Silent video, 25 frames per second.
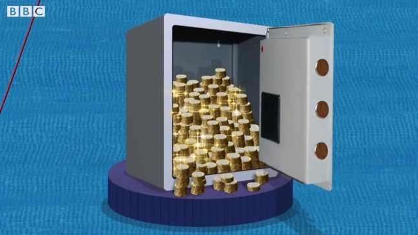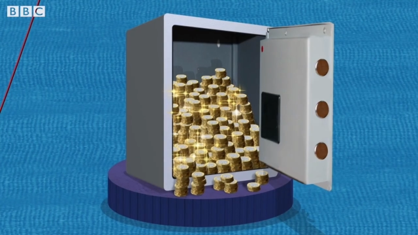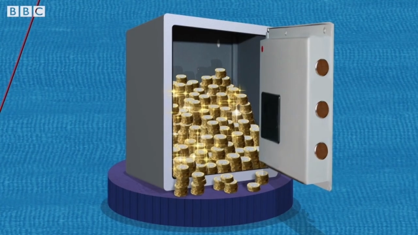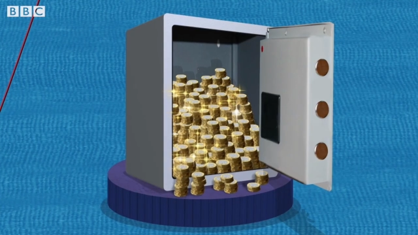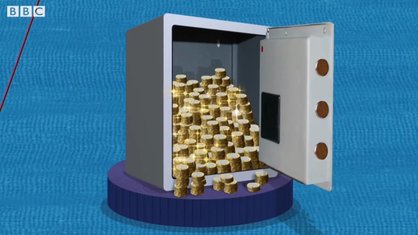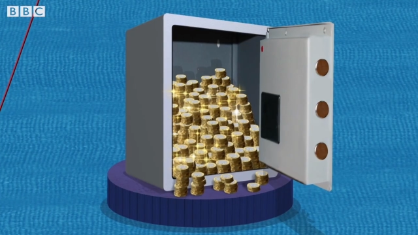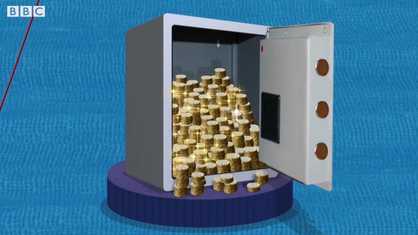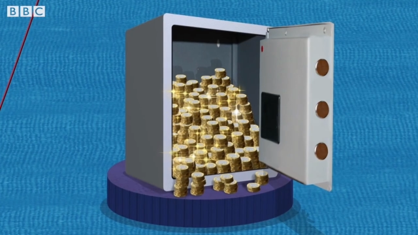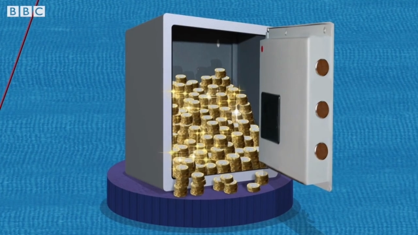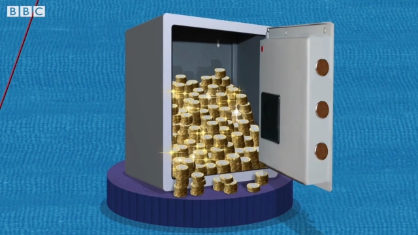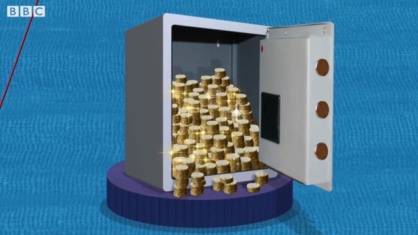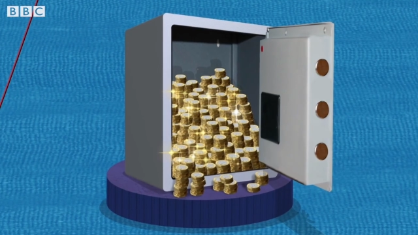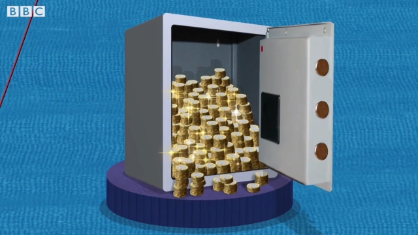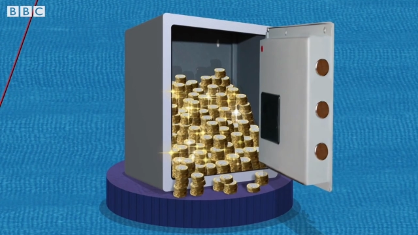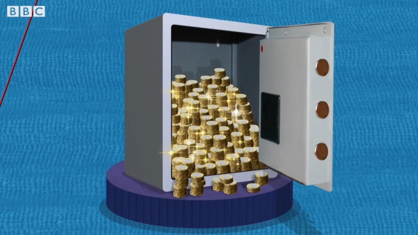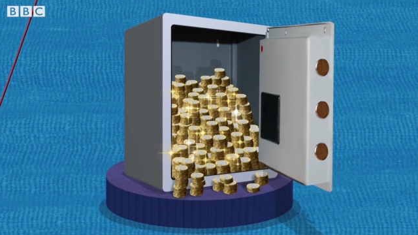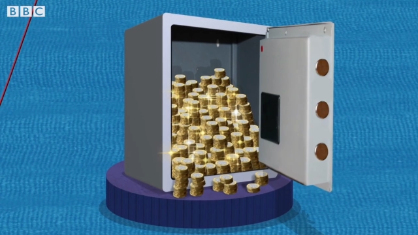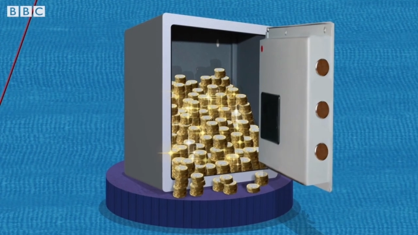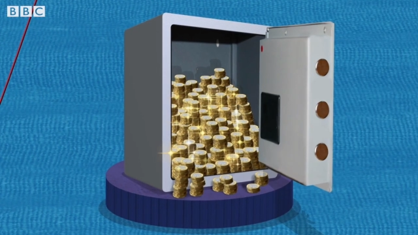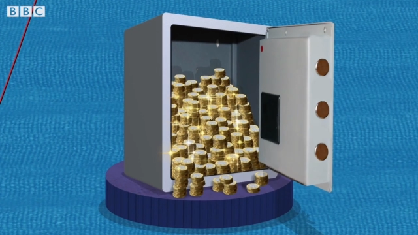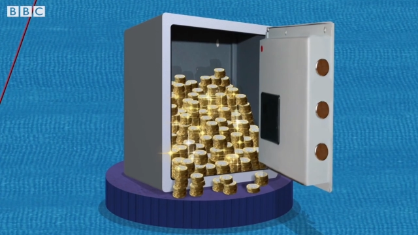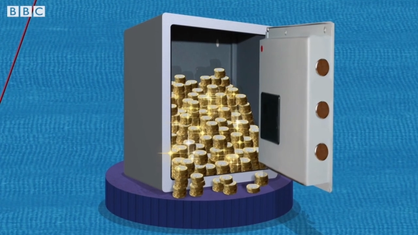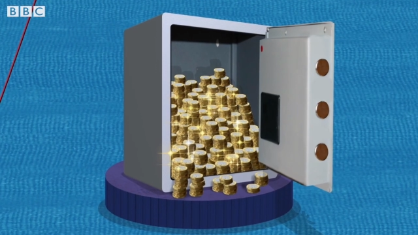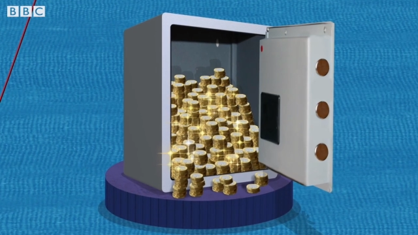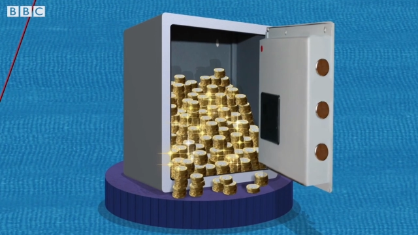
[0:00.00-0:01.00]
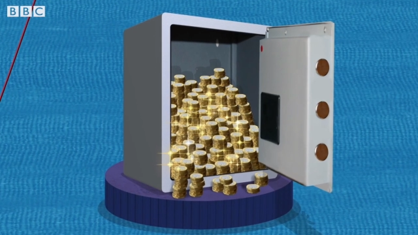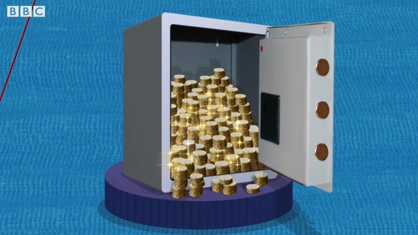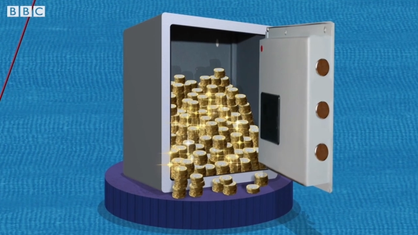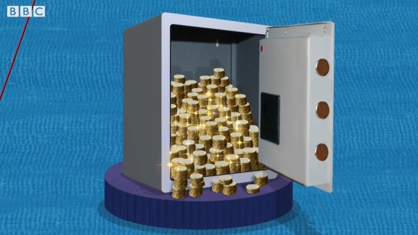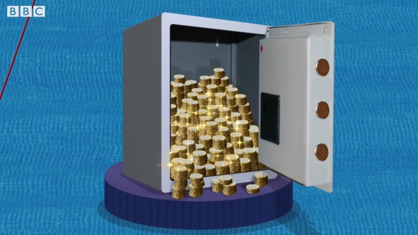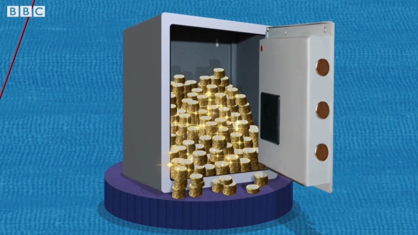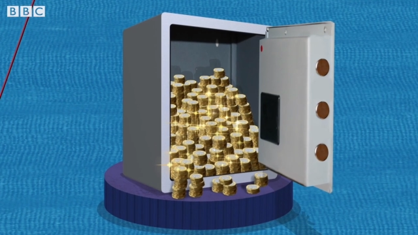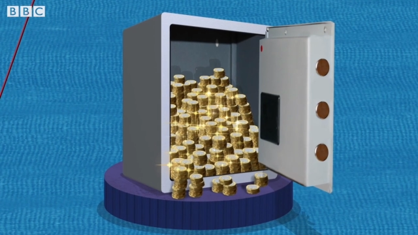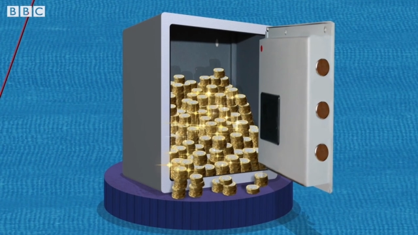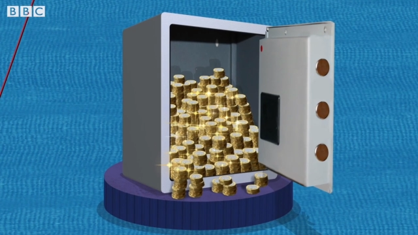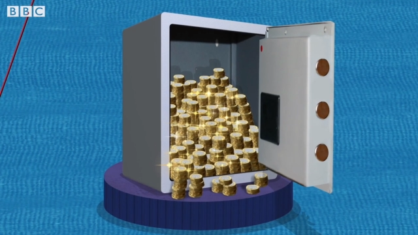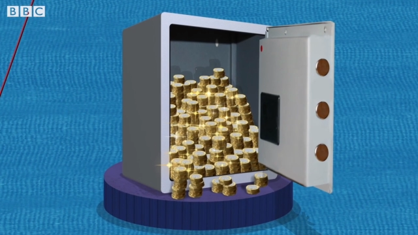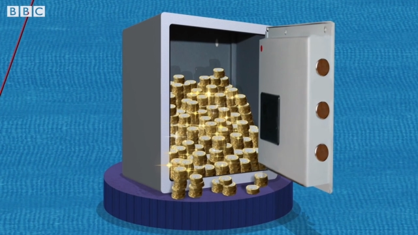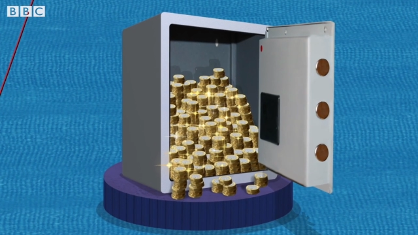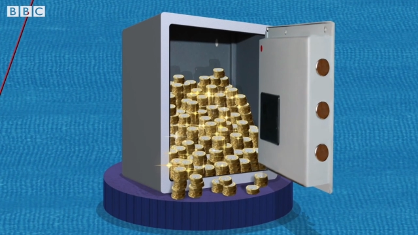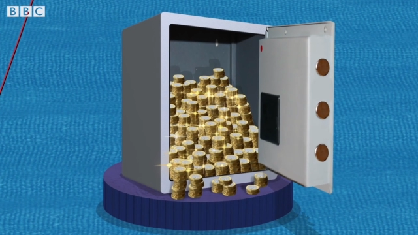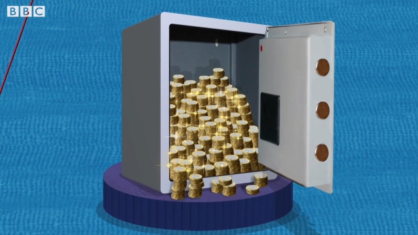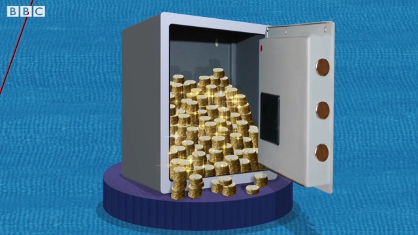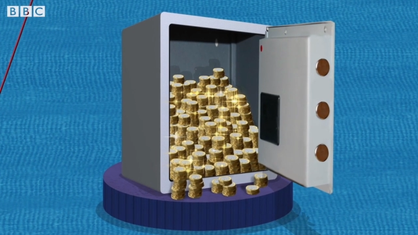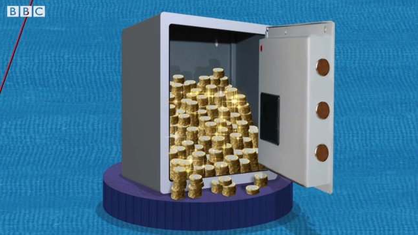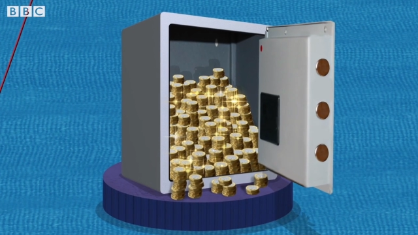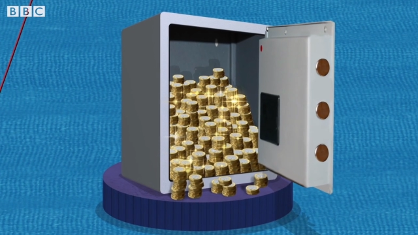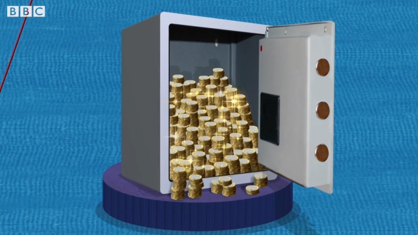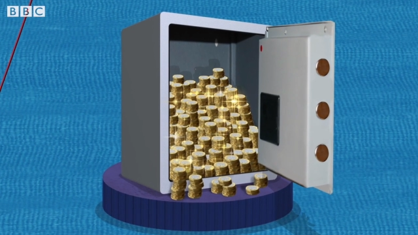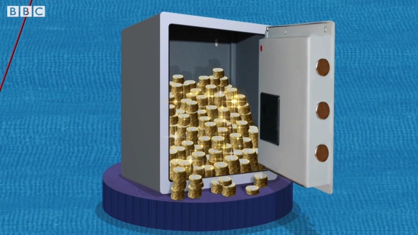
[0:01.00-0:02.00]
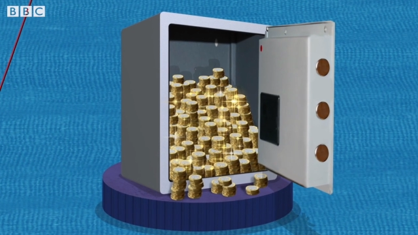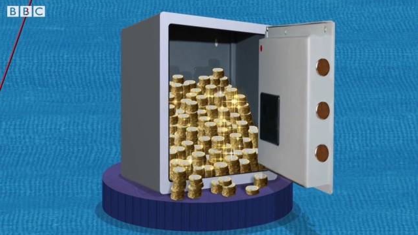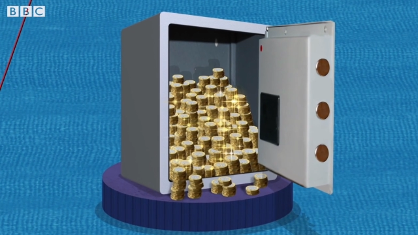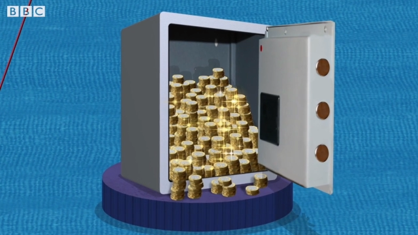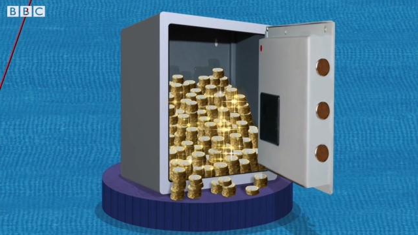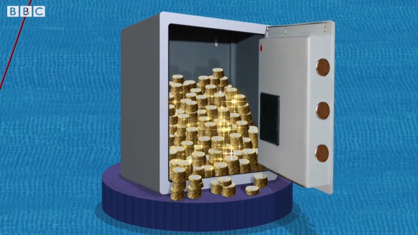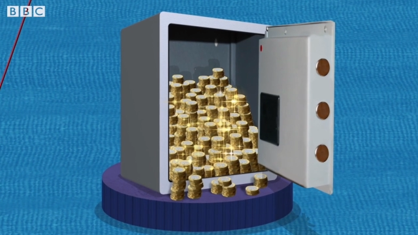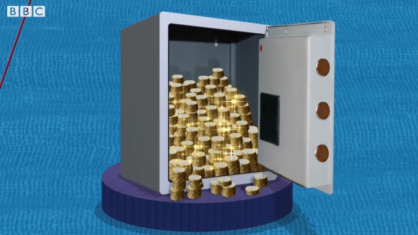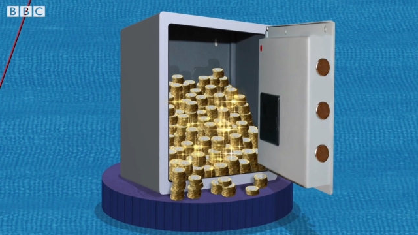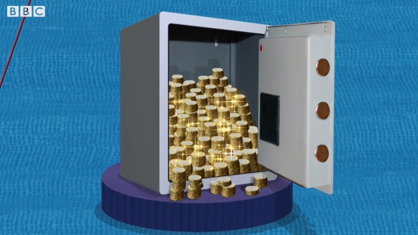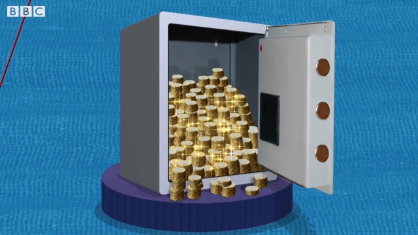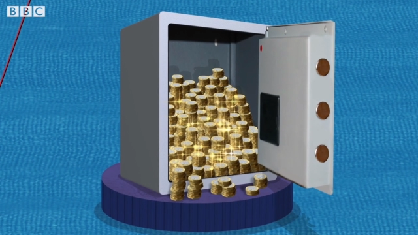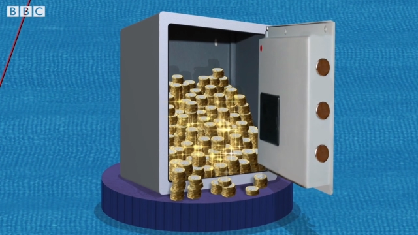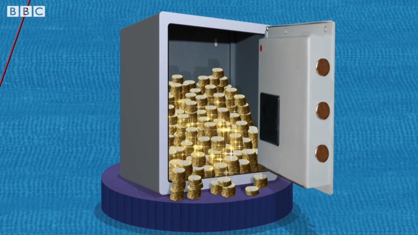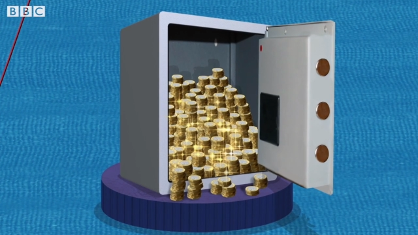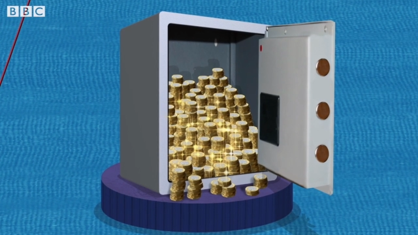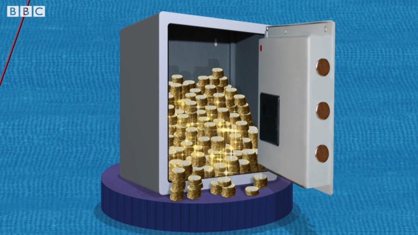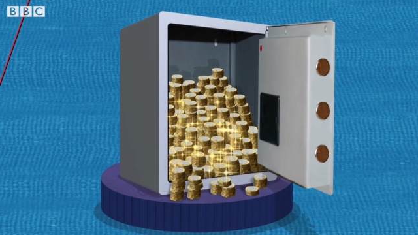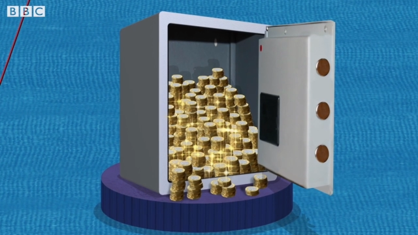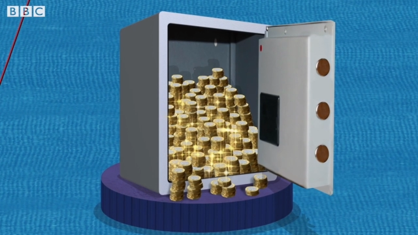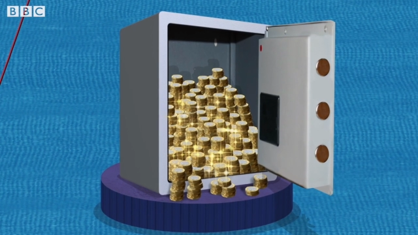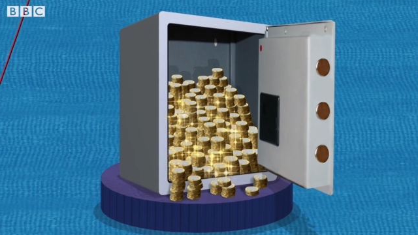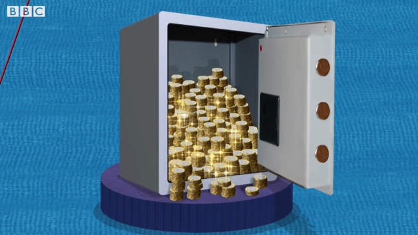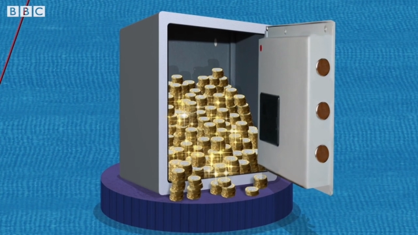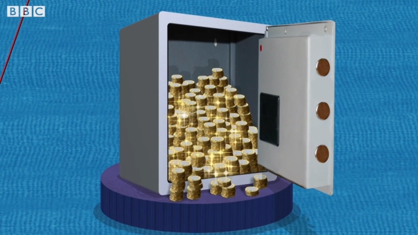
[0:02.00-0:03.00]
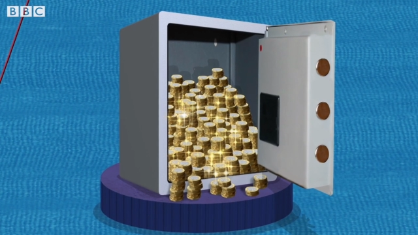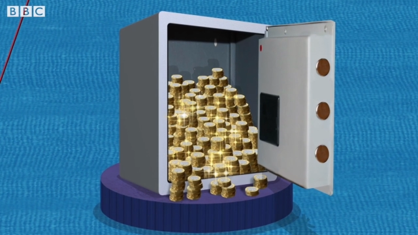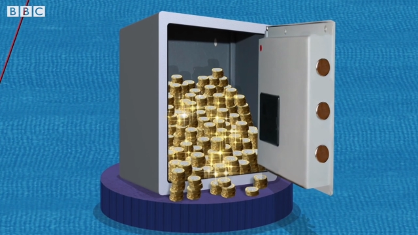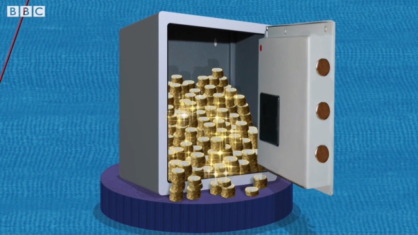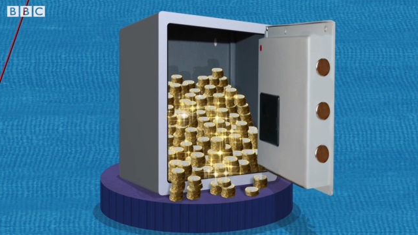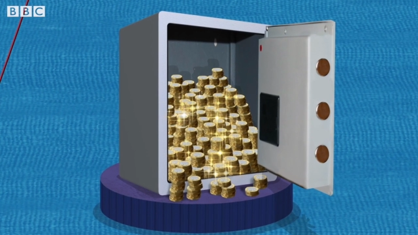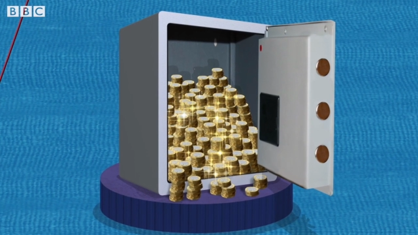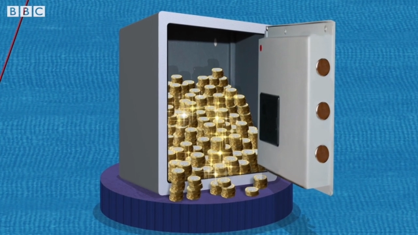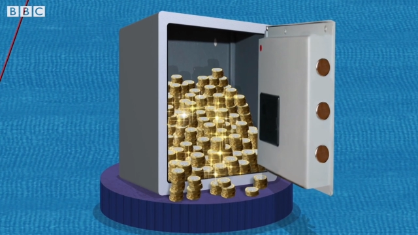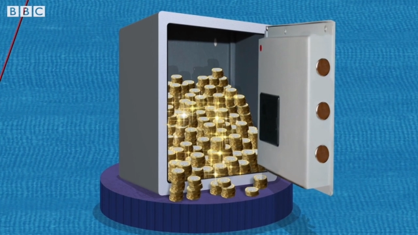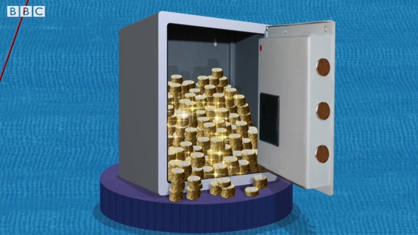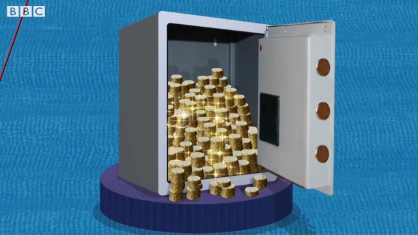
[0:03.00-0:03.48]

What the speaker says: [unreadable: no face in view]